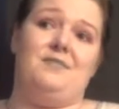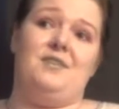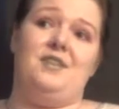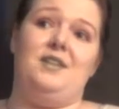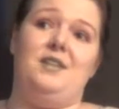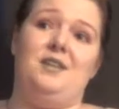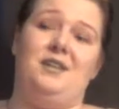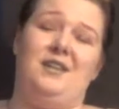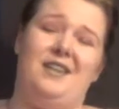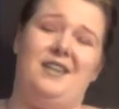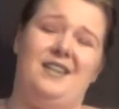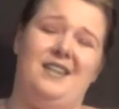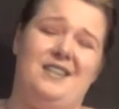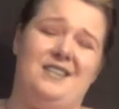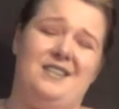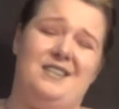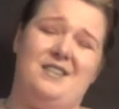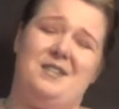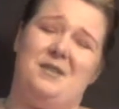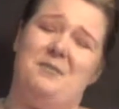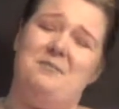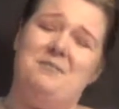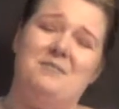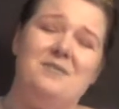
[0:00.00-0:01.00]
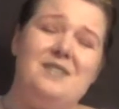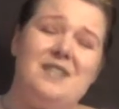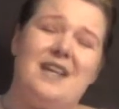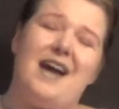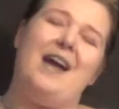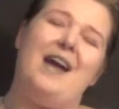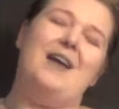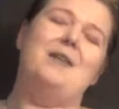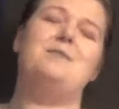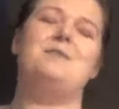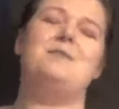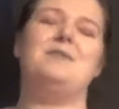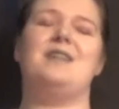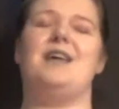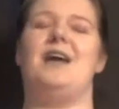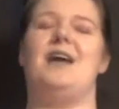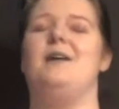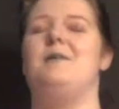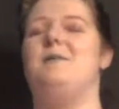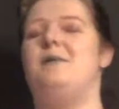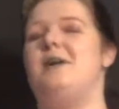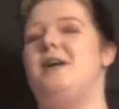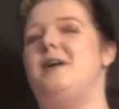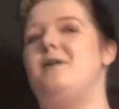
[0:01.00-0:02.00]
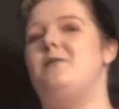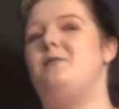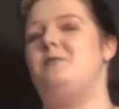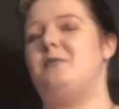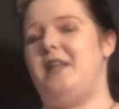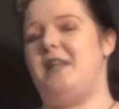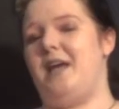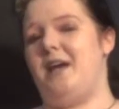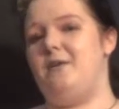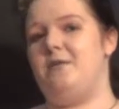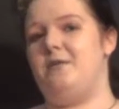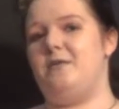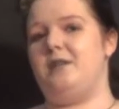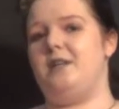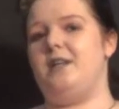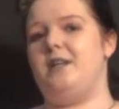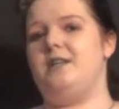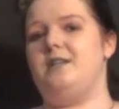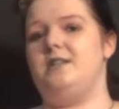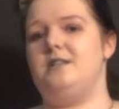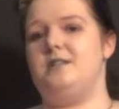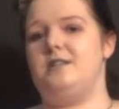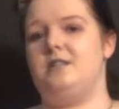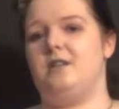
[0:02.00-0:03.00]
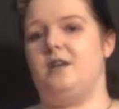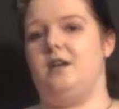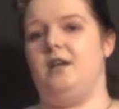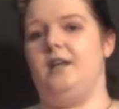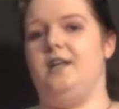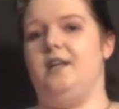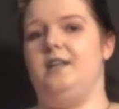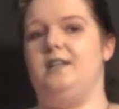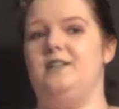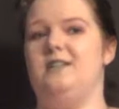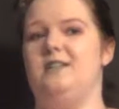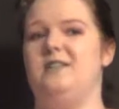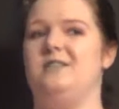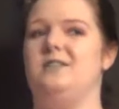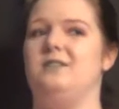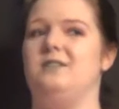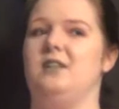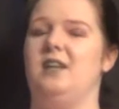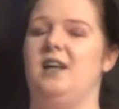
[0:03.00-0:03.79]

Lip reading: You can sometimes get away without it in